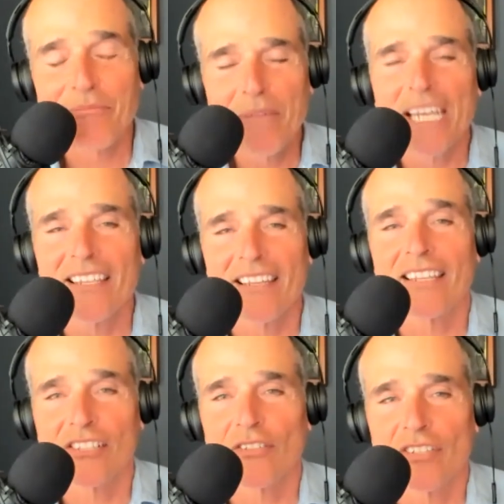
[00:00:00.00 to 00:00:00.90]
Many of
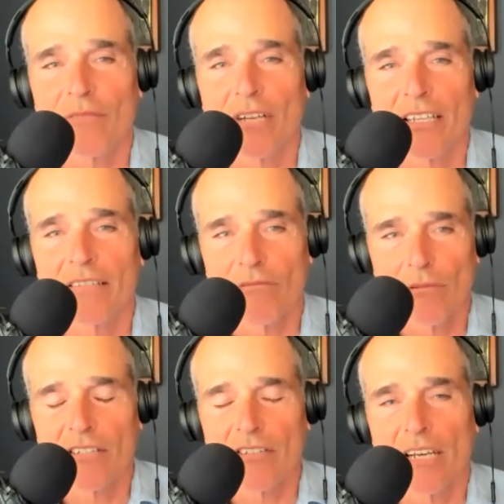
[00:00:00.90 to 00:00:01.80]
the things you've said really
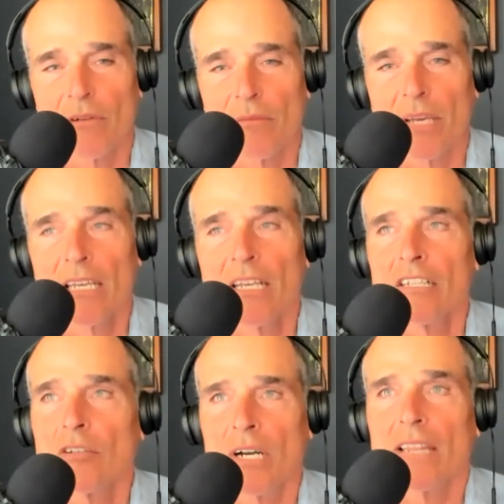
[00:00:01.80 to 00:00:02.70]
resonate with me.
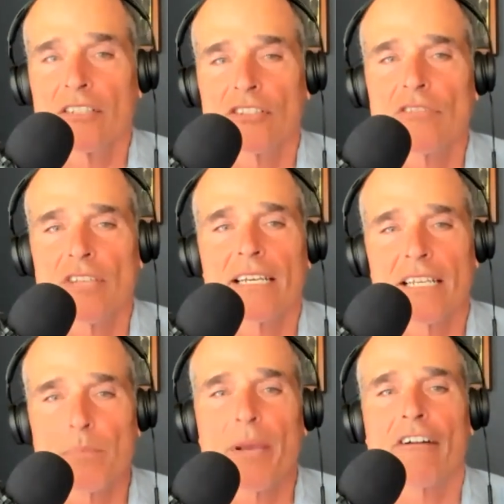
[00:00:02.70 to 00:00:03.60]
So, one of the things you said
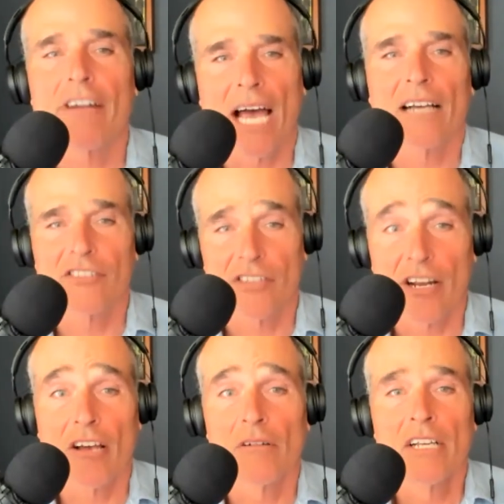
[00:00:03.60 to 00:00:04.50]
is paradox.
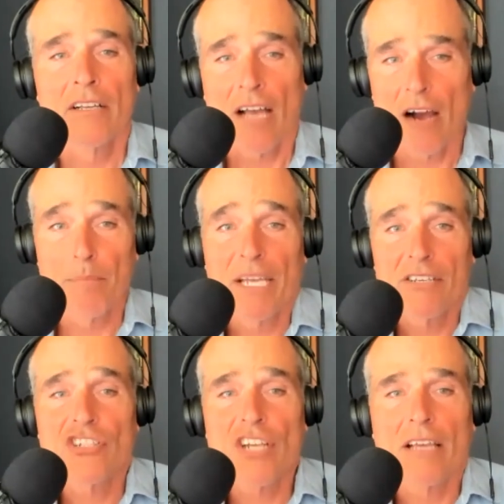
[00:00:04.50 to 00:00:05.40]
You know, our
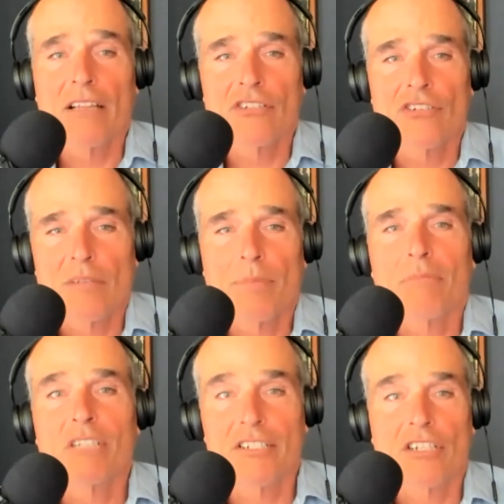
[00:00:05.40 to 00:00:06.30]
biggest challenge is to
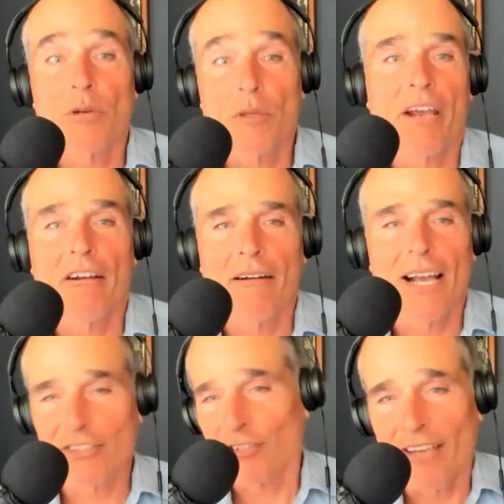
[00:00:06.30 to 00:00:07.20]
be able to deal with
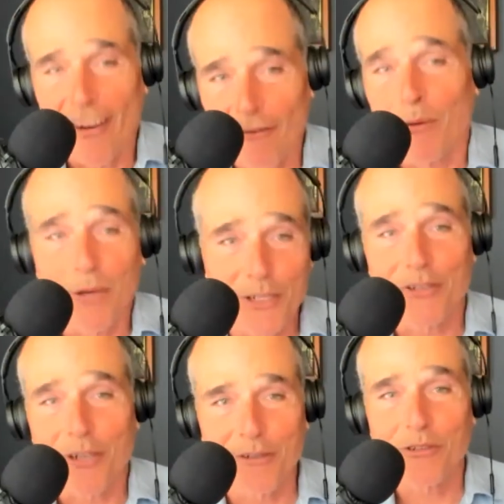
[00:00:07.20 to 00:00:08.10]
paradox because everywhere
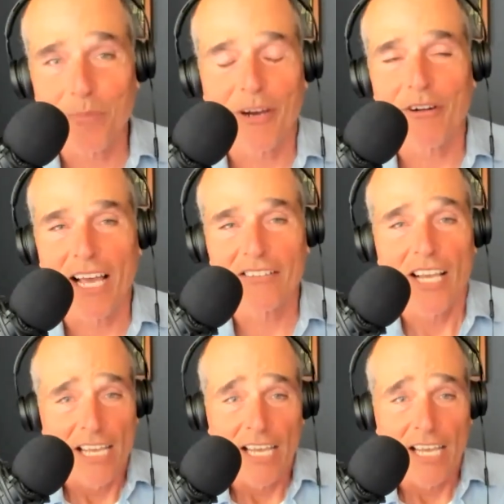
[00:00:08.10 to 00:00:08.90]
you turn is paradox.